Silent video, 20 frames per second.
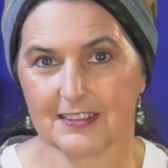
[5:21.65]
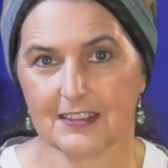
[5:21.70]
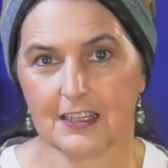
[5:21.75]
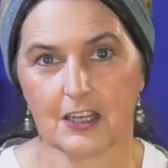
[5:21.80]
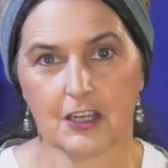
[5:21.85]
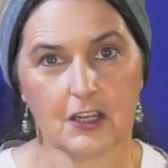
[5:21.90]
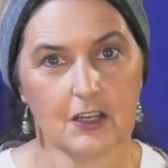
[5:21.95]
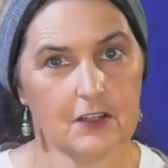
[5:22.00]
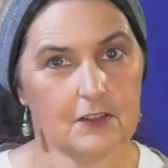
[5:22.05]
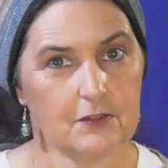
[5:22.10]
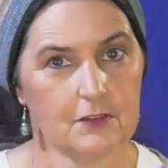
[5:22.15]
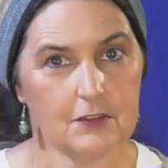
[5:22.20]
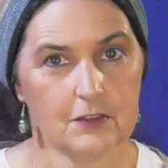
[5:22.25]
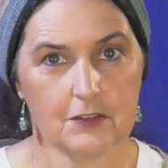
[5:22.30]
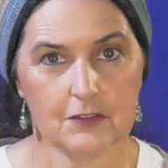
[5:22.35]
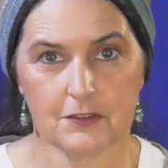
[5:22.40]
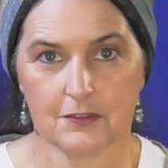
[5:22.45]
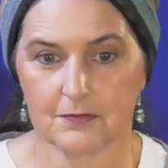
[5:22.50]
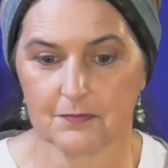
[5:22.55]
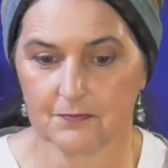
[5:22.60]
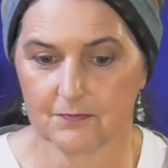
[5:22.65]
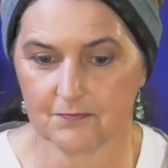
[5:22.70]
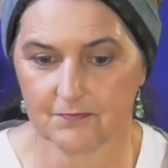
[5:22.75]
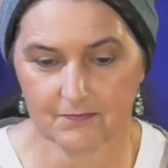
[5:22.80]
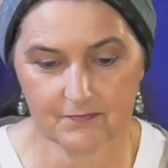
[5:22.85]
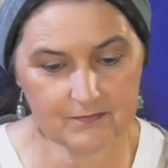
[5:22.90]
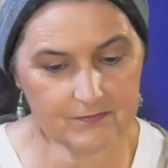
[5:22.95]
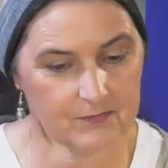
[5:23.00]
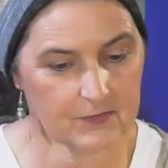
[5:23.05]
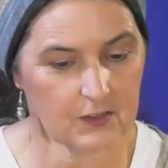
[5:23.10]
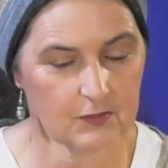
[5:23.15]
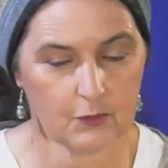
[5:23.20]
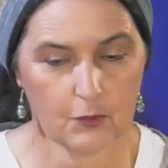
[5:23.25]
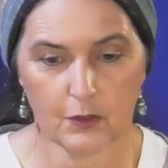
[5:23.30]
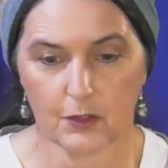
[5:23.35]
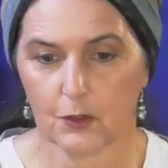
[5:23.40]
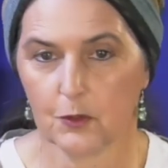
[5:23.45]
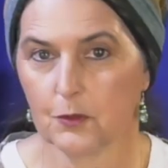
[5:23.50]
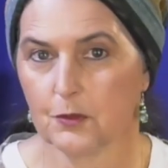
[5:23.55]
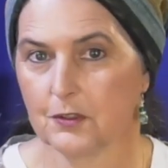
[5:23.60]
they cover the
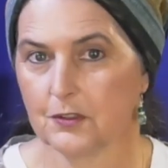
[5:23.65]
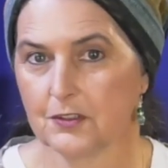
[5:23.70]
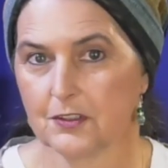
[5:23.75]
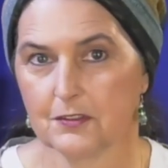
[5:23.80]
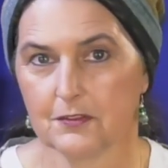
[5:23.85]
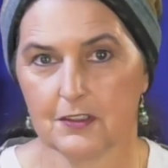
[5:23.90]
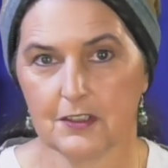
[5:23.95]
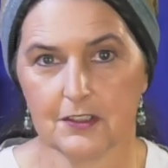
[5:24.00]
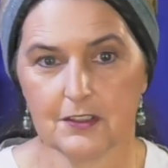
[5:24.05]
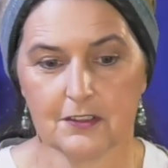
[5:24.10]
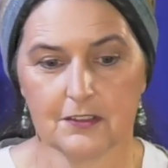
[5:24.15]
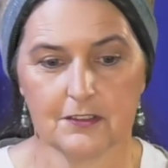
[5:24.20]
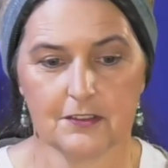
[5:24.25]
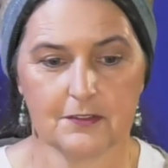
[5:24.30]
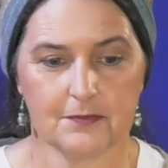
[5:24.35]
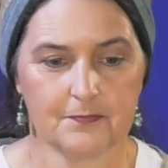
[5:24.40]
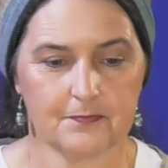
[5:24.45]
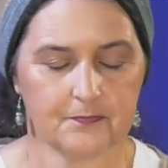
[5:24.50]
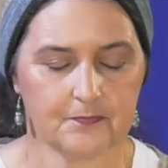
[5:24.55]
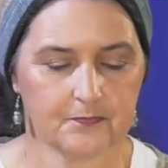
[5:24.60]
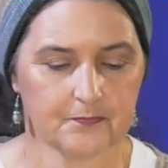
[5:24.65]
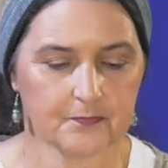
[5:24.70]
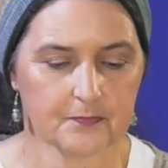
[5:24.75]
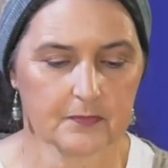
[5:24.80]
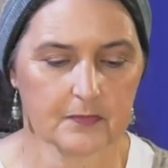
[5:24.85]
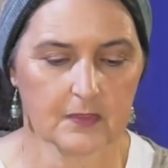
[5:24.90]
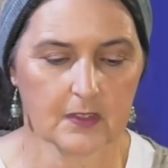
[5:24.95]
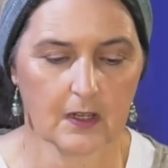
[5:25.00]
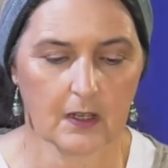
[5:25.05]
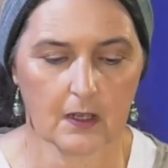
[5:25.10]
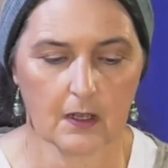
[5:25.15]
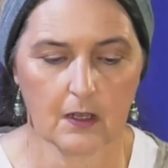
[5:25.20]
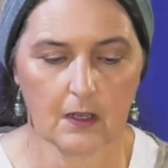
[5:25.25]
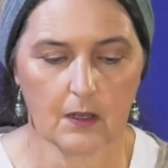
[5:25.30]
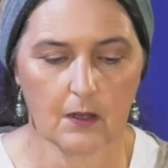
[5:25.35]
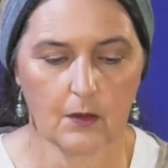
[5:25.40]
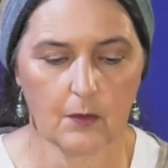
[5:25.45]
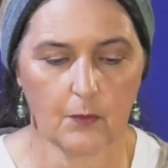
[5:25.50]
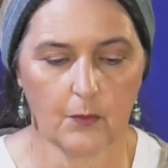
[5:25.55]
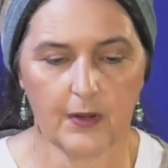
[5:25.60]
four corners of the earth,
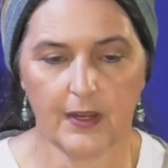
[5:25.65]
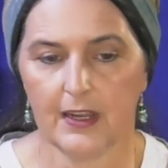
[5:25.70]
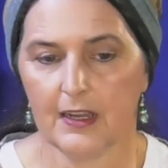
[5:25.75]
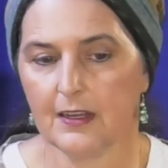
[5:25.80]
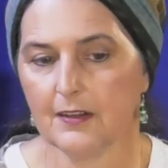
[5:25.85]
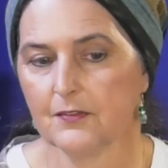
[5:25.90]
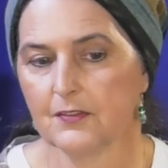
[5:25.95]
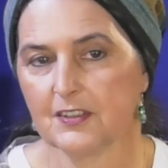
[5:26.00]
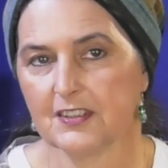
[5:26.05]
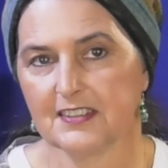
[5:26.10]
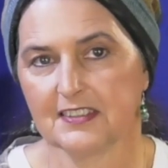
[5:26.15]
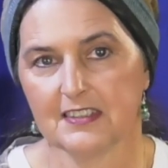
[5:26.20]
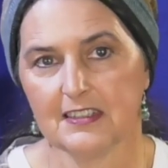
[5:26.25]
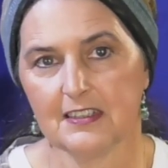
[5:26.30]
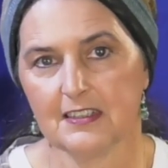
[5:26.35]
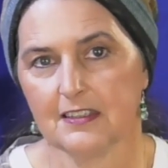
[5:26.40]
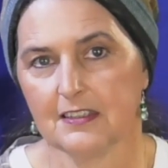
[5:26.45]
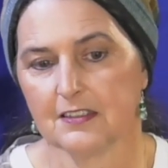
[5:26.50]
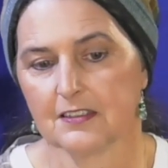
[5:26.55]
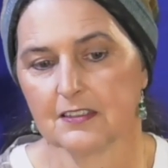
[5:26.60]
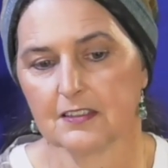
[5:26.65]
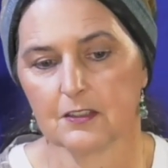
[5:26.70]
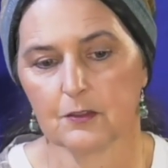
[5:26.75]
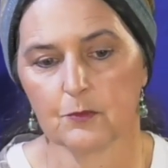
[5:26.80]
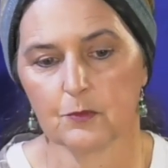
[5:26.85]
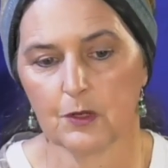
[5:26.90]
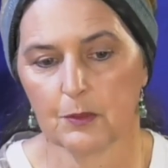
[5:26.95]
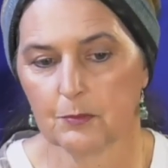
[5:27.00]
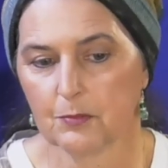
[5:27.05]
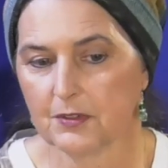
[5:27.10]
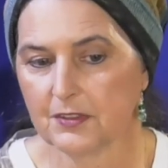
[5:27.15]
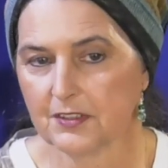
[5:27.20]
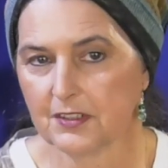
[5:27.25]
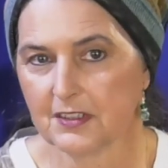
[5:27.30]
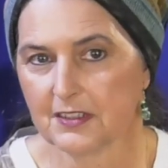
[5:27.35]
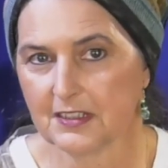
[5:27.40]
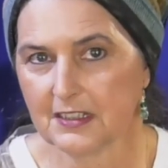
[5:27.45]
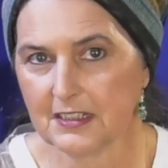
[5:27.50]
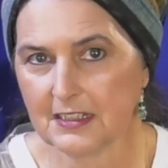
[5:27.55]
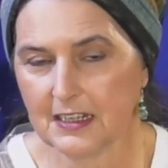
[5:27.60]
we have the seas that
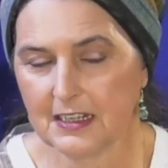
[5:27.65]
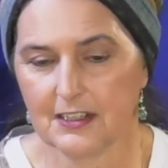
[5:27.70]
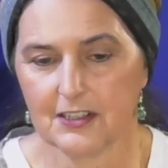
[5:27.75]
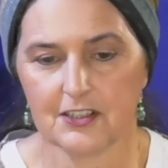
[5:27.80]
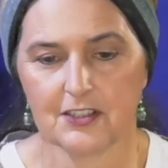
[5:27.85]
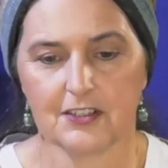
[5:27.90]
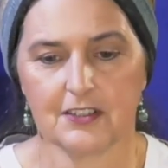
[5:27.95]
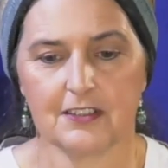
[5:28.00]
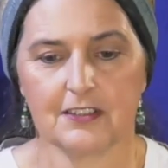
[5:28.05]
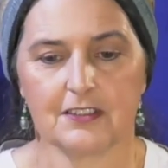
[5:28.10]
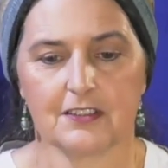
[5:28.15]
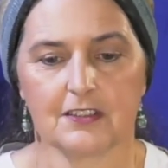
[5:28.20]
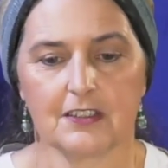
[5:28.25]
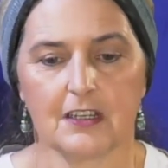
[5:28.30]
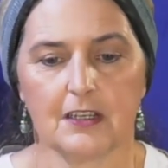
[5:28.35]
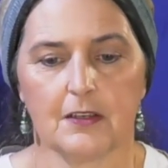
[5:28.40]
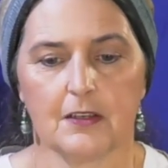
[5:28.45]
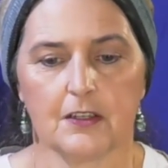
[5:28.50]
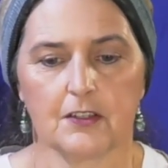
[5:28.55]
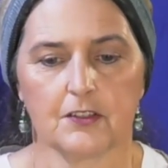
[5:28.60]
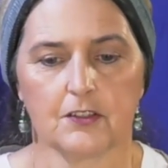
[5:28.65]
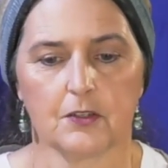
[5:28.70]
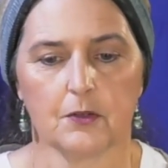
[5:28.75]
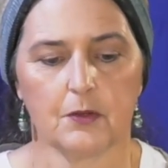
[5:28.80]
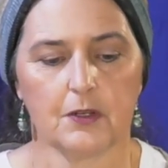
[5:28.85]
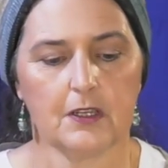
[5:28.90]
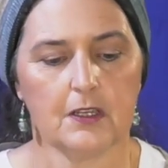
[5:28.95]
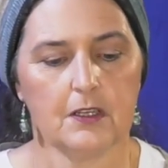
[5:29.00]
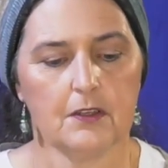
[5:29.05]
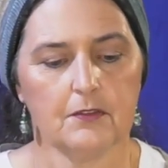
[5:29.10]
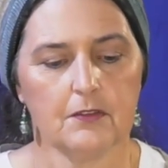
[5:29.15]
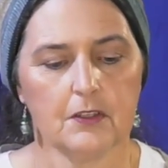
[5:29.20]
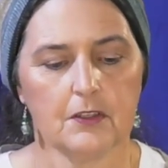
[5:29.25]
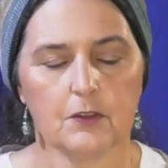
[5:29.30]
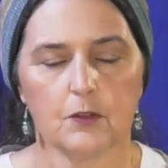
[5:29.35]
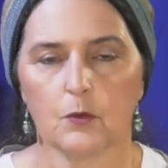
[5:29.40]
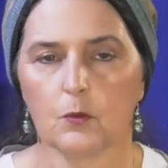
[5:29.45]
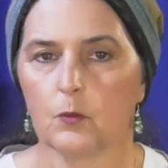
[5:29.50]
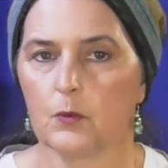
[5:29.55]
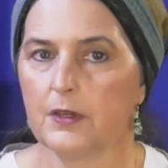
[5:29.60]
represent the nations. So
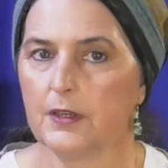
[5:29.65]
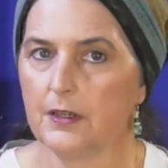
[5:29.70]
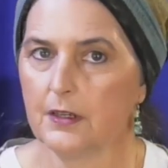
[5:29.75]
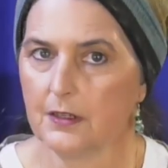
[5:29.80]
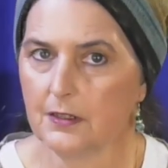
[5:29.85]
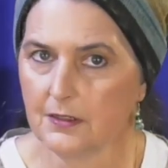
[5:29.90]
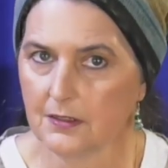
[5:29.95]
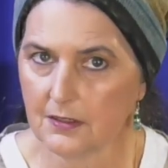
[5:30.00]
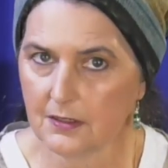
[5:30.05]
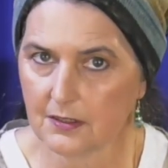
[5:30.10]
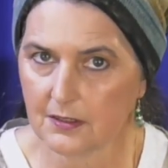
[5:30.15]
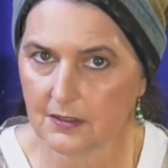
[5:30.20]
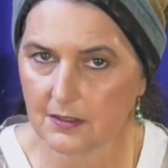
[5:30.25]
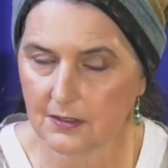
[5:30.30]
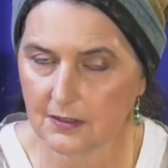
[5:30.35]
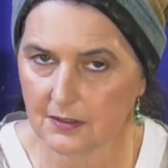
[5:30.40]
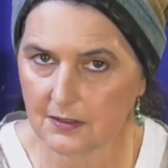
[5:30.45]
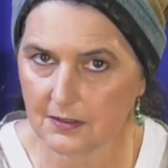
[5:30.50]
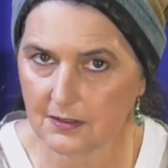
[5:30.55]
even the winds,